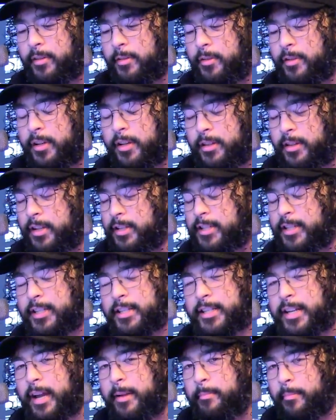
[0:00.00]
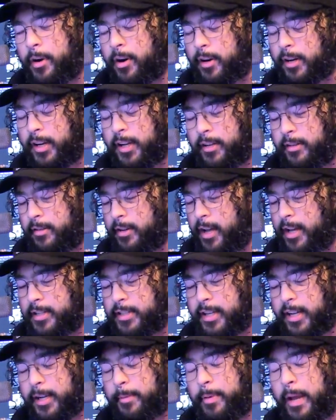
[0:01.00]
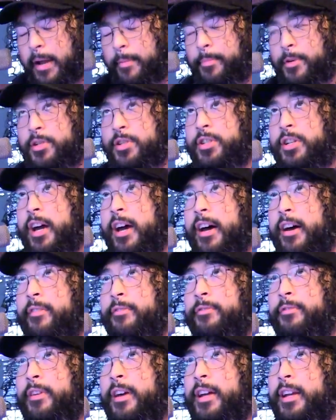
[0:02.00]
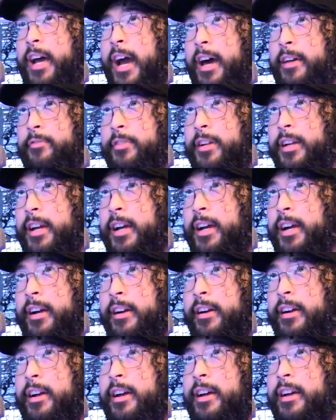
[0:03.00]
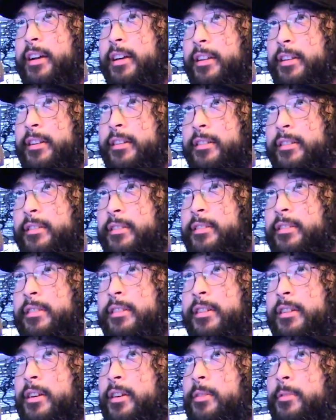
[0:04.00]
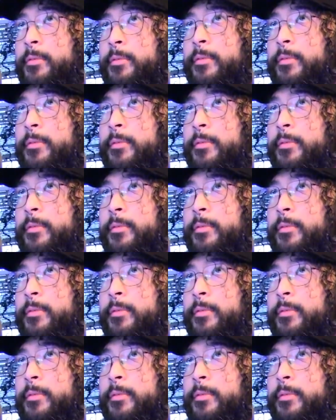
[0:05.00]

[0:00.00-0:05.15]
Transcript: it's the same market as, like, Pampered Chef and Advocare and, you know,